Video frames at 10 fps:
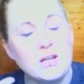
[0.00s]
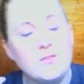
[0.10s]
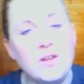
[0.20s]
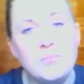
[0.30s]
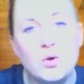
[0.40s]
it
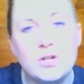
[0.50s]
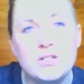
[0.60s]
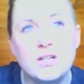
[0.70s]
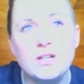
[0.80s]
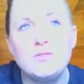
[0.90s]
kind of
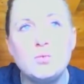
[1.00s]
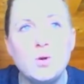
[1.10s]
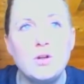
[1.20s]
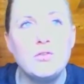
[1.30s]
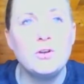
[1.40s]
imprinted,
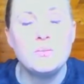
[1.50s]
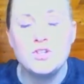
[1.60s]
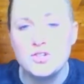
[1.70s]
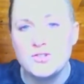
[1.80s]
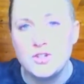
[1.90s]
if you will, the
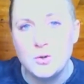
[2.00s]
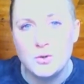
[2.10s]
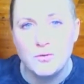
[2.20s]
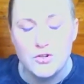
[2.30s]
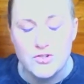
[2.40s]
dimensions
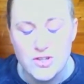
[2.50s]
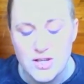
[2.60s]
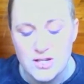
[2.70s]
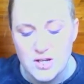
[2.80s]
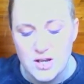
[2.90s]
and
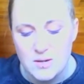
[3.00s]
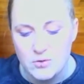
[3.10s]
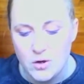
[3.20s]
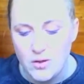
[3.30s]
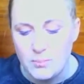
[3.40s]
universes at that
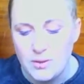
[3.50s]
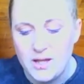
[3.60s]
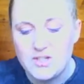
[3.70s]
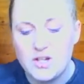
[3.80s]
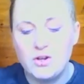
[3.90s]
time with all
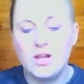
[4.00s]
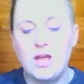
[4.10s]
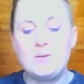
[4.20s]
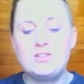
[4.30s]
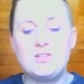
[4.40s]
that
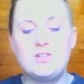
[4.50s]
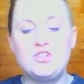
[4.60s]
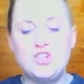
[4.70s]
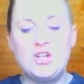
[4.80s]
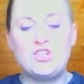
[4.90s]
planetary alignment,
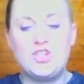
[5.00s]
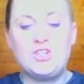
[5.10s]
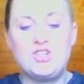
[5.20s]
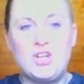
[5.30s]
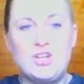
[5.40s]
and then
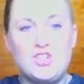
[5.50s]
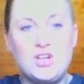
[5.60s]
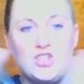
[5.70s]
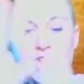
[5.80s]
ching, ching, ching,